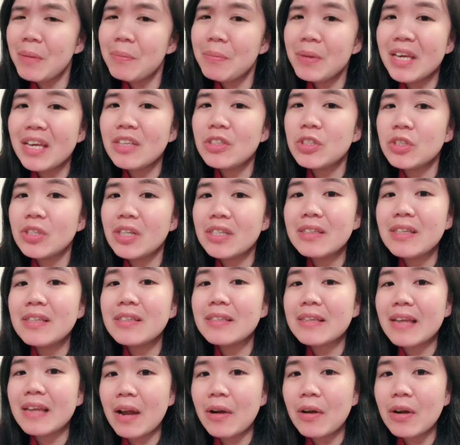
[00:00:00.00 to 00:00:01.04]
Maybe it's just
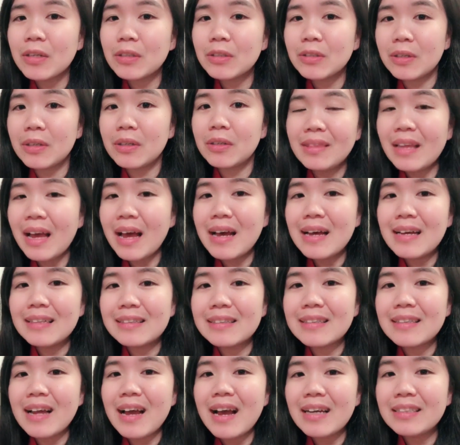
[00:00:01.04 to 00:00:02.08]
his character that
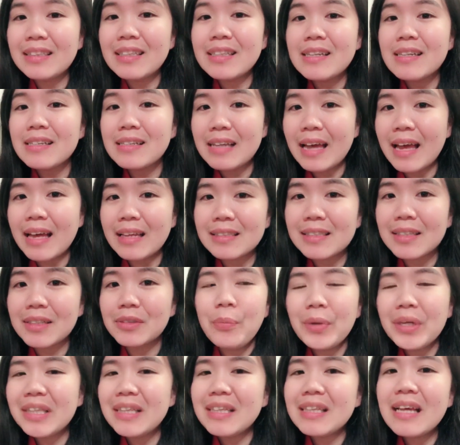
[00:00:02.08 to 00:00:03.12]
I didn't get.
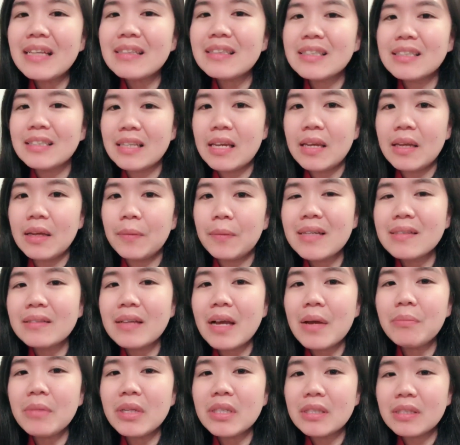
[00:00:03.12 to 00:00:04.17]
But let's see, because
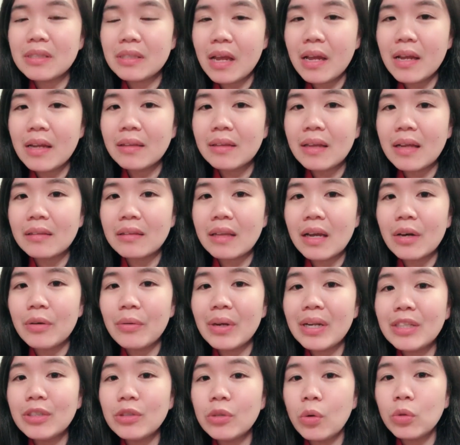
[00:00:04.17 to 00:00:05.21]
I'm not saying that I
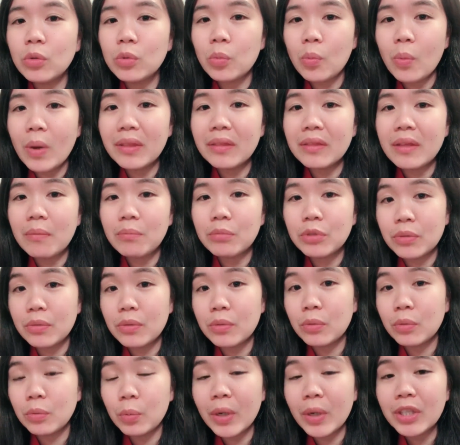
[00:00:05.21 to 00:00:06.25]
really don't want them
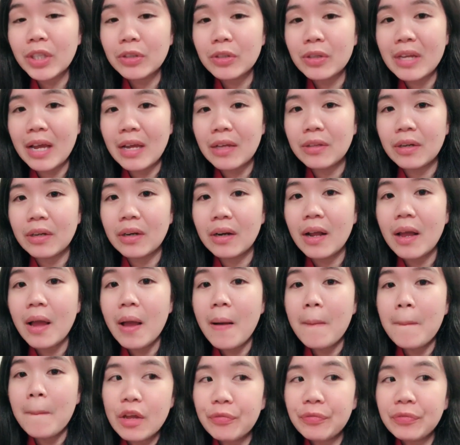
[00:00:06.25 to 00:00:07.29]
to work together.
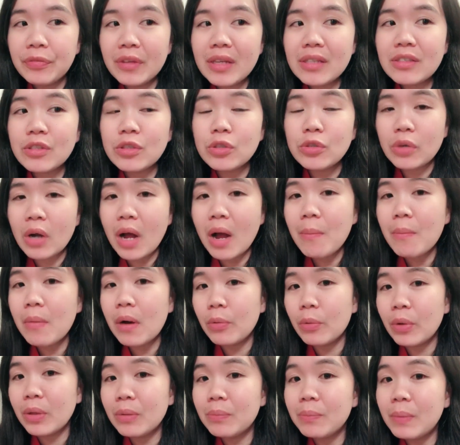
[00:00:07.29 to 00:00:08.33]
If this
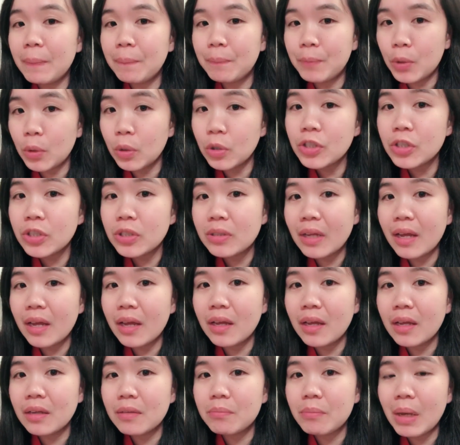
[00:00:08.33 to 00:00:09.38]
drama will be pushed
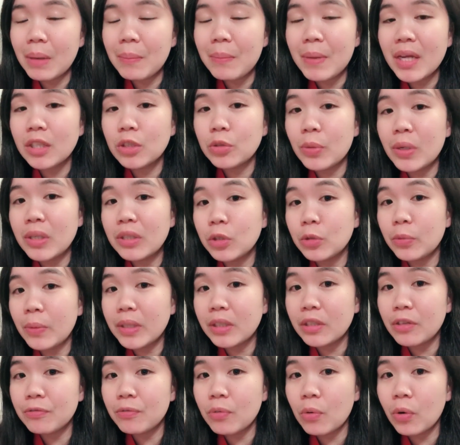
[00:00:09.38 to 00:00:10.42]
in maybe in
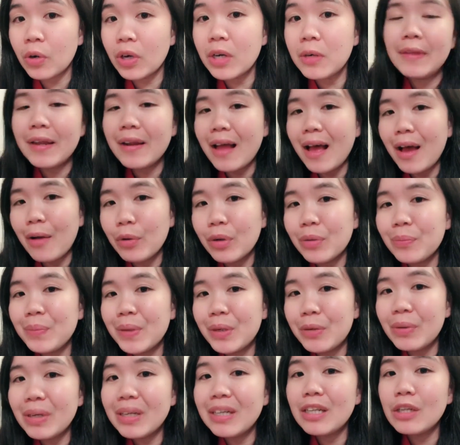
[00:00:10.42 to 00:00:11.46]
2024, and I would
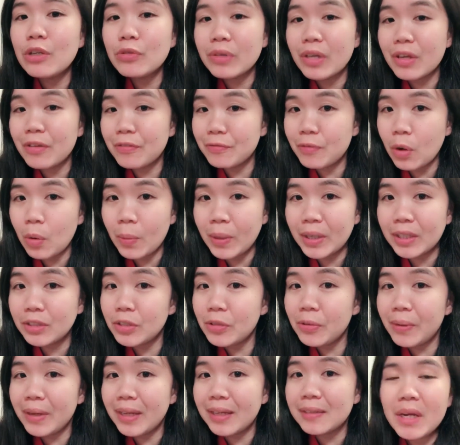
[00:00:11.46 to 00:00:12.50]
be really looking forward
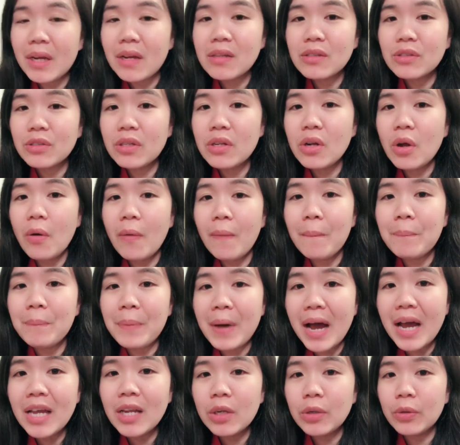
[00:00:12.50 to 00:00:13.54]
to it. Because, you know,
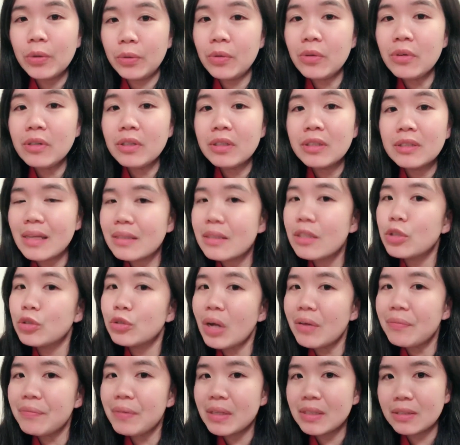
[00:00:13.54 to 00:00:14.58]
Bailu is a
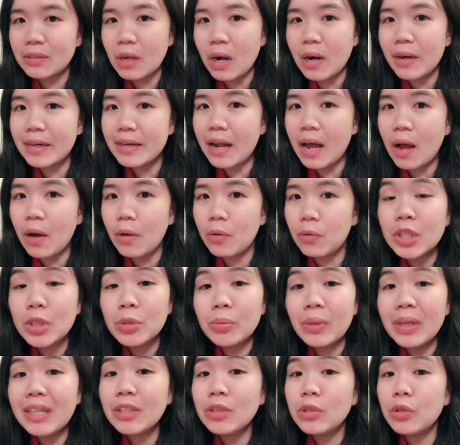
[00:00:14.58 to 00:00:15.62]
traffic star now. She's
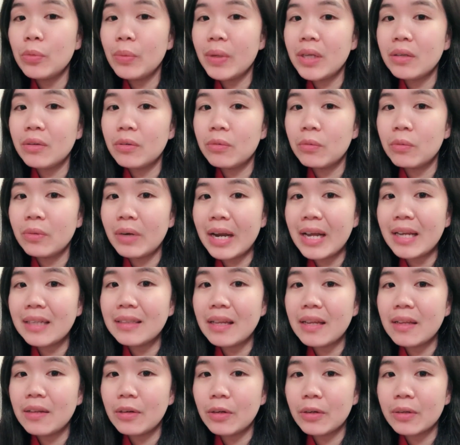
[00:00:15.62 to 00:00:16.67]
really doing
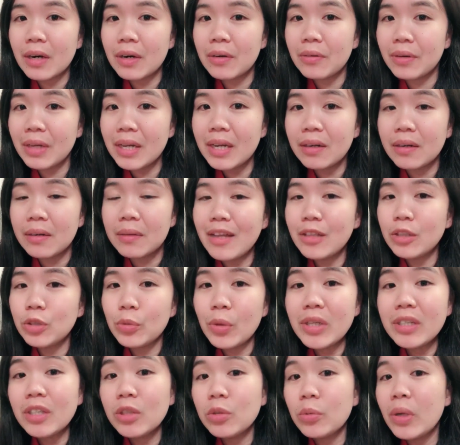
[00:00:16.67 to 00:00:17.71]
great in her career. And
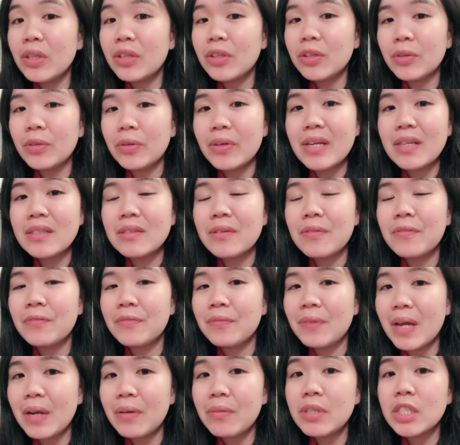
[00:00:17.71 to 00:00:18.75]
2023 is a
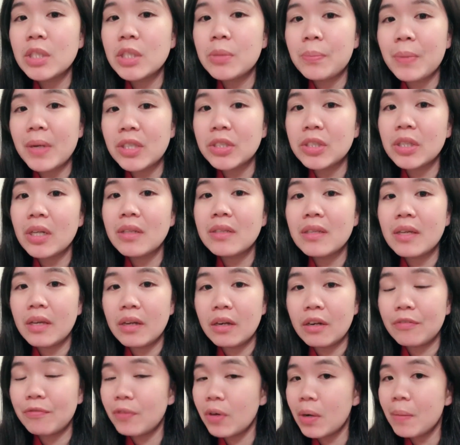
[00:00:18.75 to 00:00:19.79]
very special
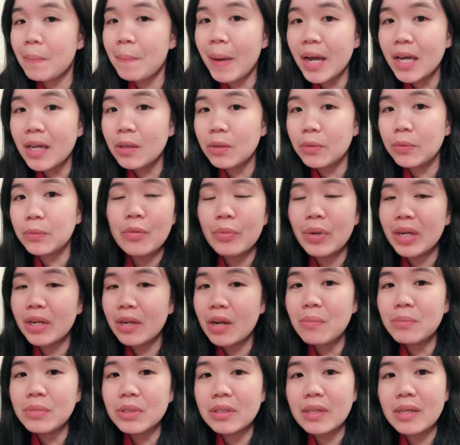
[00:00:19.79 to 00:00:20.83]
year for Bailu. When it
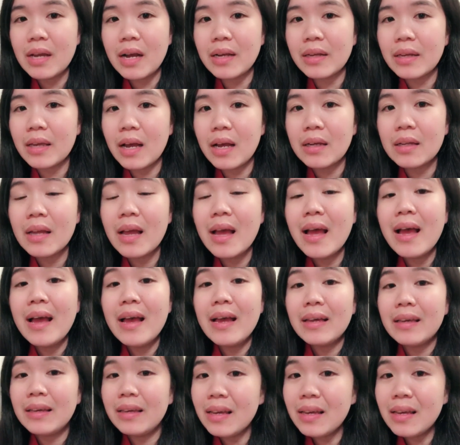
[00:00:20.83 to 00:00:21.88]
comes to Yang Yang,
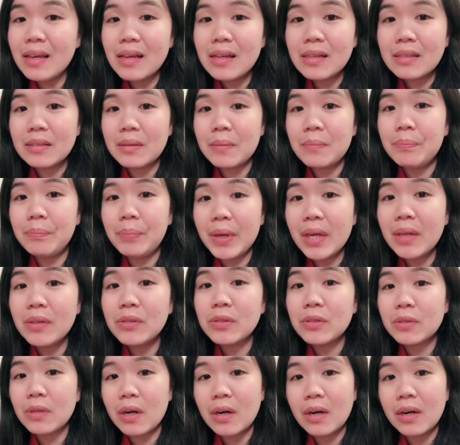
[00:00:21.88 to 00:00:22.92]
he is a big
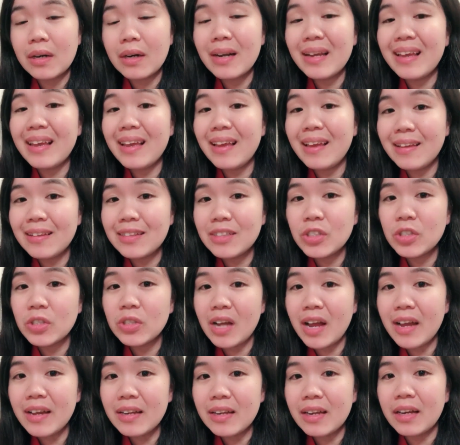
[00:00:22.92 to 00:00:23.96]
star in
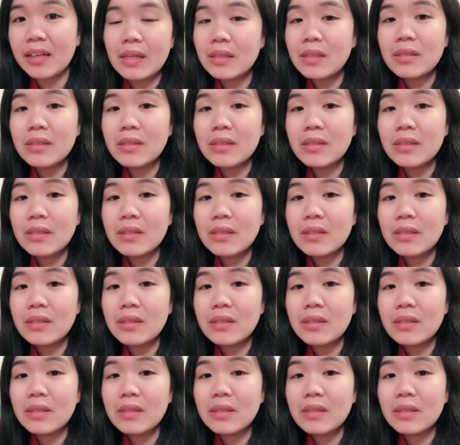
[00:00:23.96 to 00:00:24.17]
China.